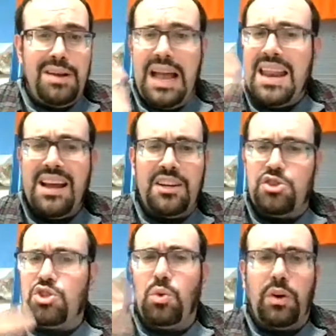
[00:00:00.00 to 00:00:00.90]
any kind of
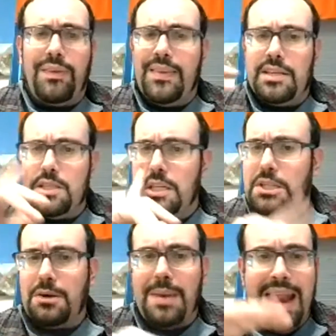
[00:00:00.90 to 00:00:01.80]
score on this
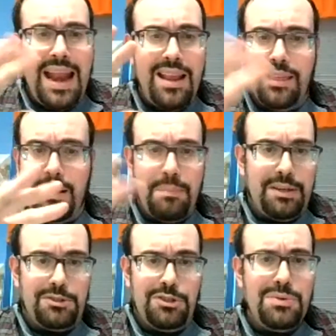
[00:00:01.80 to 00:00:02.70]
determine anything about you.